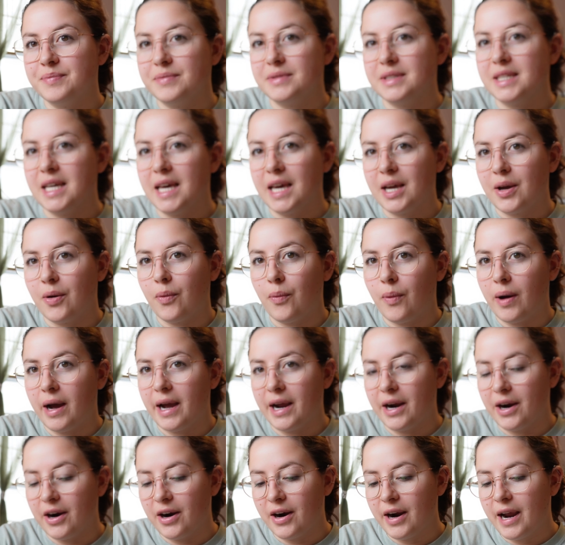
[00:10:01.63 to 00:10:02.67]
take a
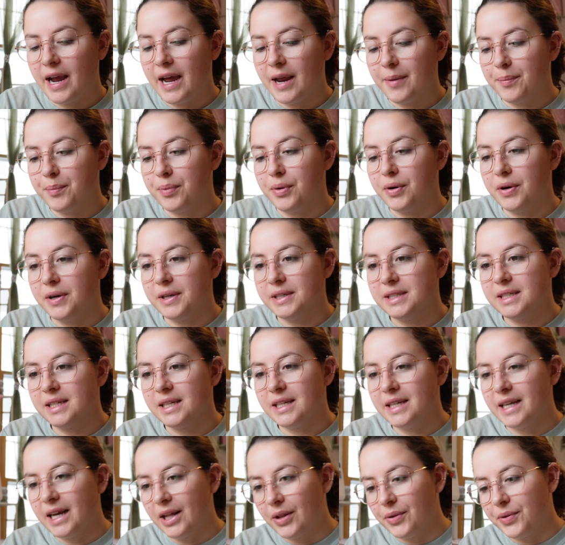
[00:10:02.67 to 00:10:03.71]
wire and put
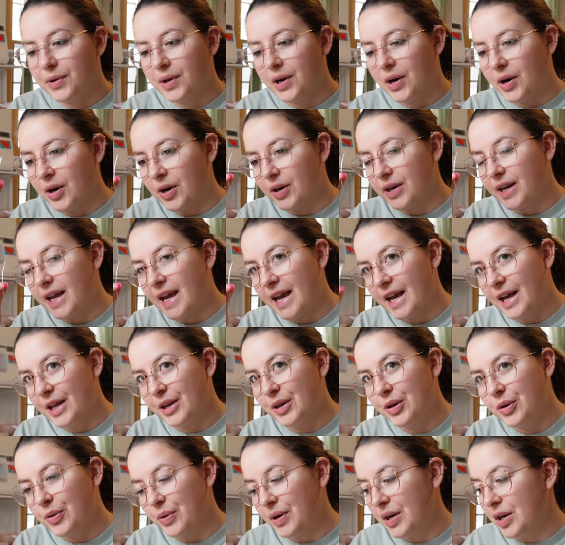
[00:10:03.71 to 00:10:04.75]
yellow yarn
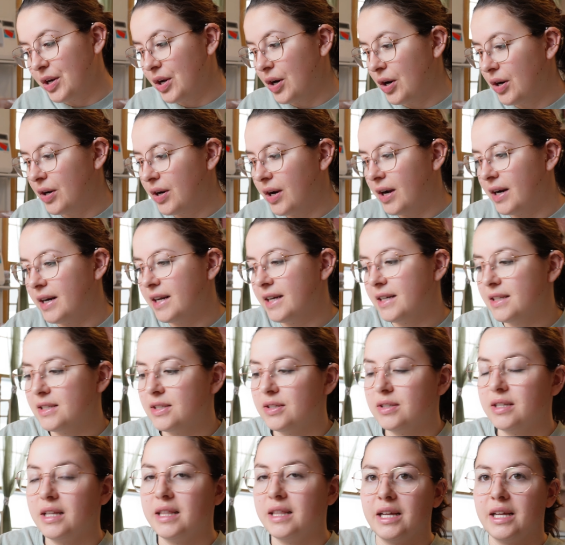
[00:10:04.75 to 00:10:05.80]
and green yarn on it
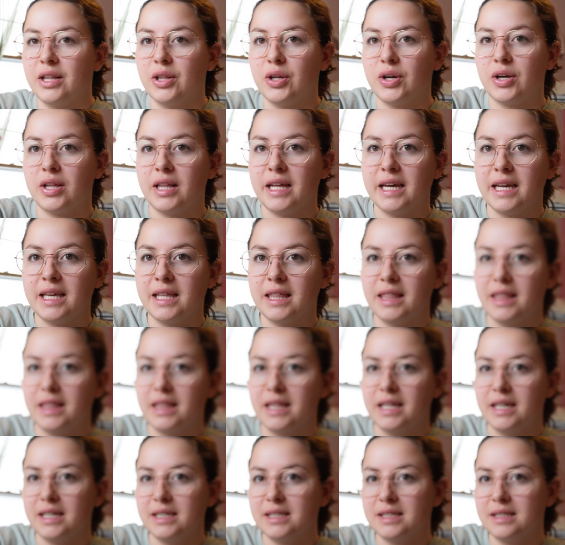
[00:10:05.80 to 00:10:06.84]
so look like
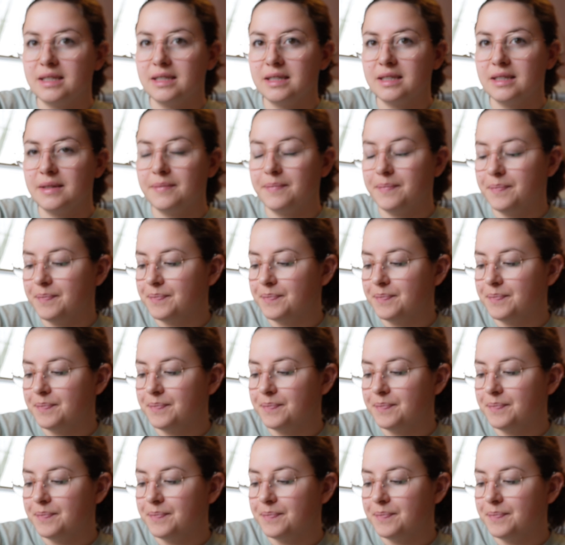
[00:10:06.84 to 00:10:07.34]
this.